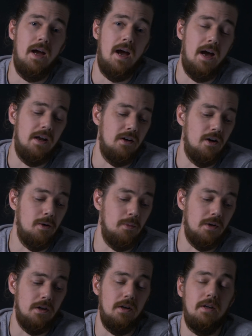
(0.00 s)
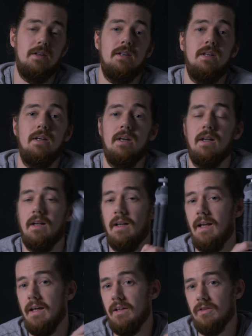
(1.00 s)
and I would like the
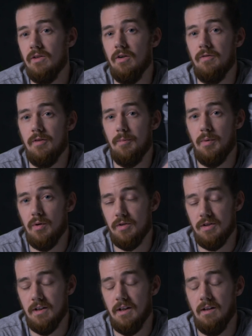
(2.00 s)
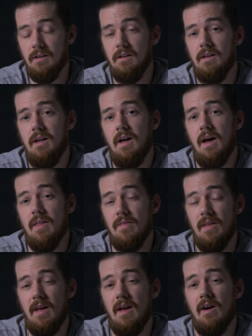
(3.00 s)
legs of the Podzilla. And
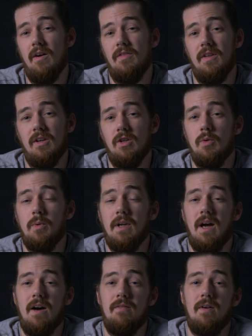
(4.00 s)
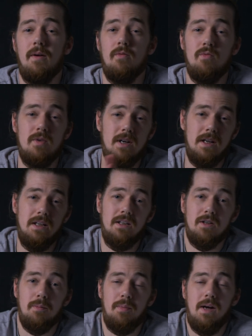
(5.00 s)
there I think you would have a really
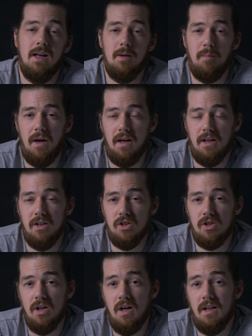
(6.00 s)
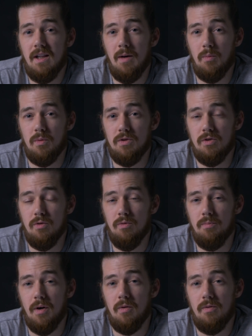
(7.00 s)
compelling package that will
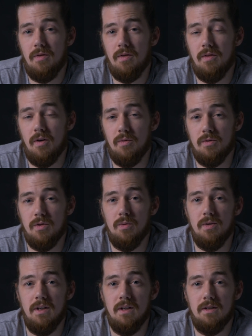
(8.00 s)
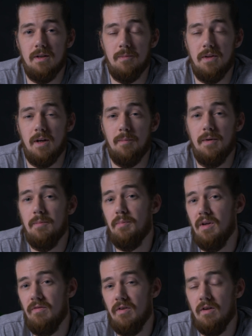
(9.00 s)
suit both those who need something a bit
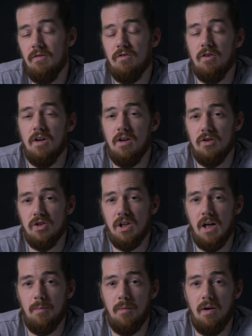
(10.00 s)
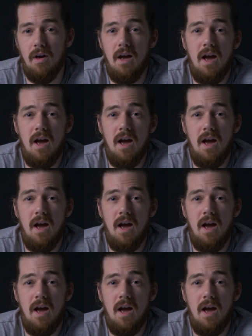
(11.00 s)
beefier for a larger camera